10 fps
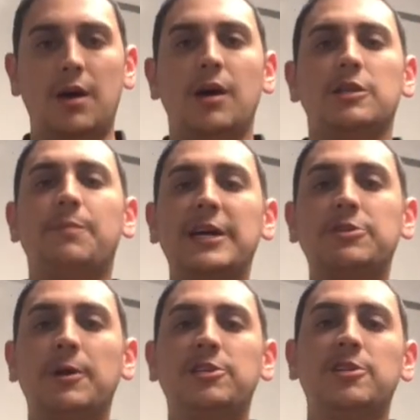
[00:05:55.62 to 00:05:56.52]
The best
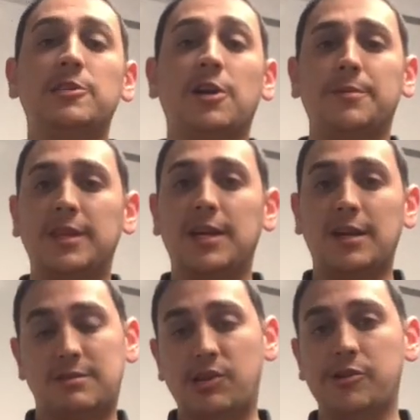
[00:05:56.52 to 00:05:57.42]
way to determine the
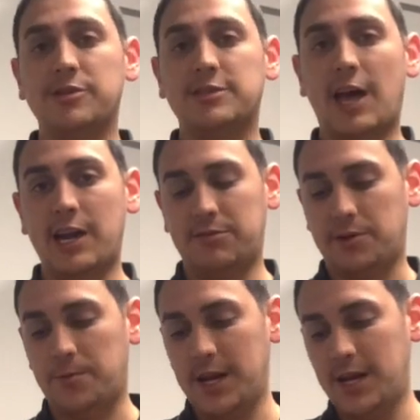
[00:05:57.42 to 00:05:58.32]
anterior side of the
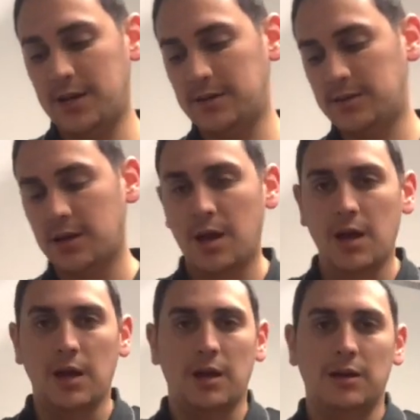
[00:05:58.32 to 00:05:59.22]
radius
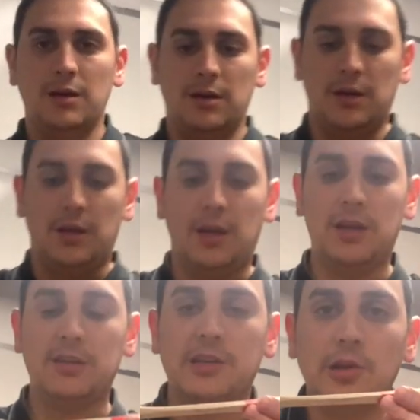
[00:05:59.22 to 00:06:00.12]

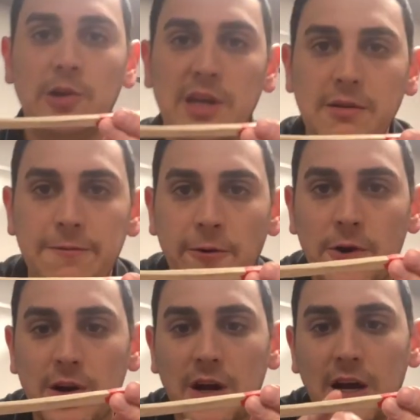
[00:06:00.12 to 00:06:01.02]
is looking
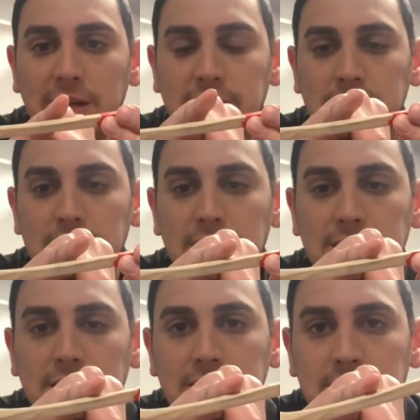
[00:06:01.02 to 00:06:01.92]
for this
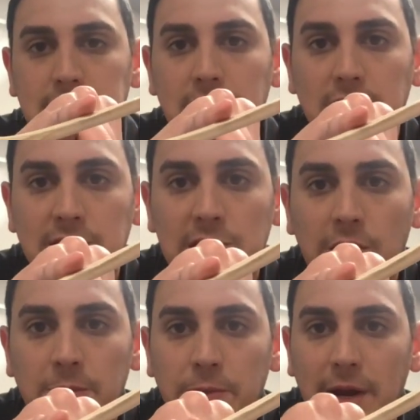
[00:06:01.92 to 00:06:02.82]
ski
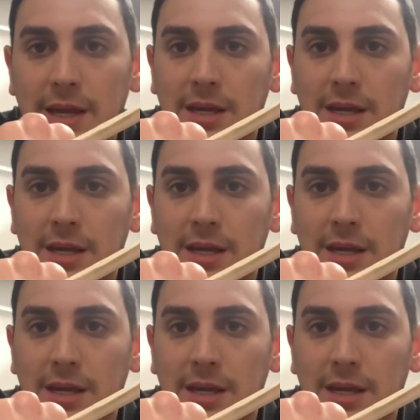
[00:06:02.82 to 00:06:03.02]
slope right